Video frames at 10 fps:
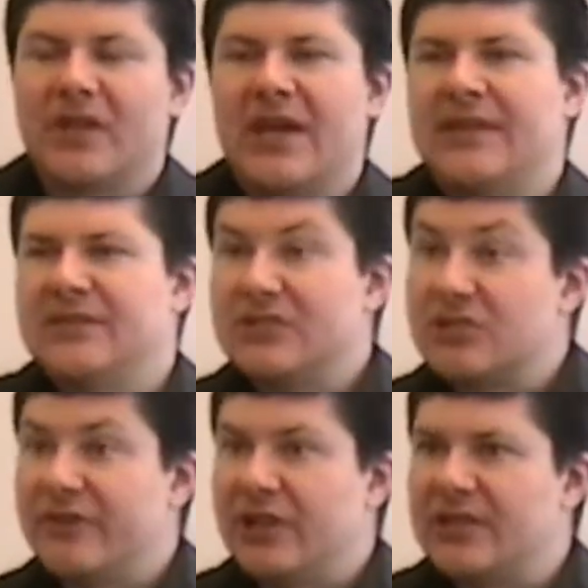and this
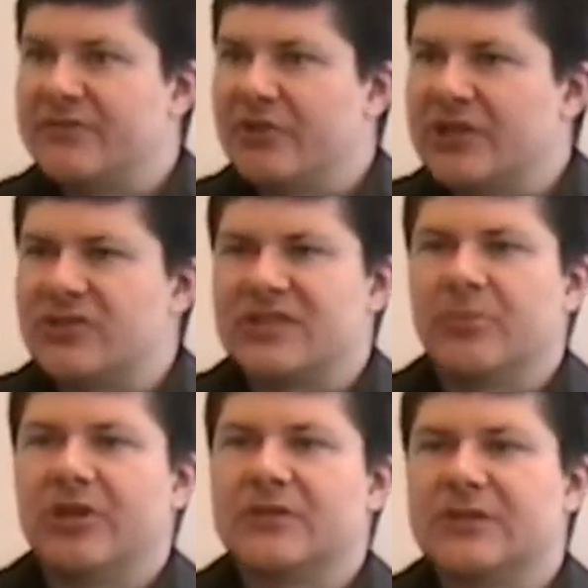novella is very interesting
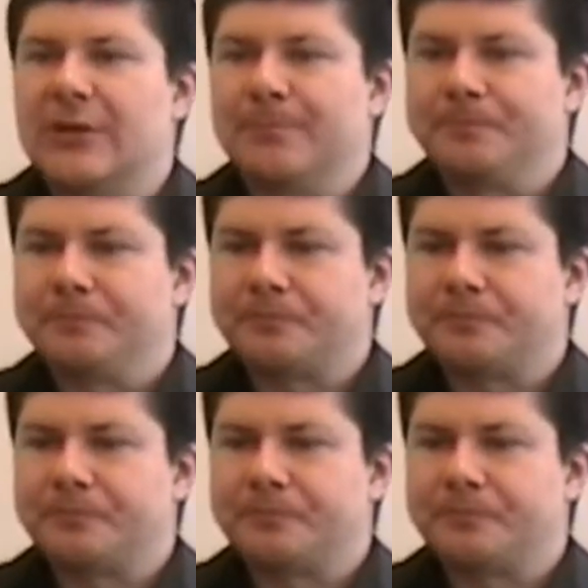because he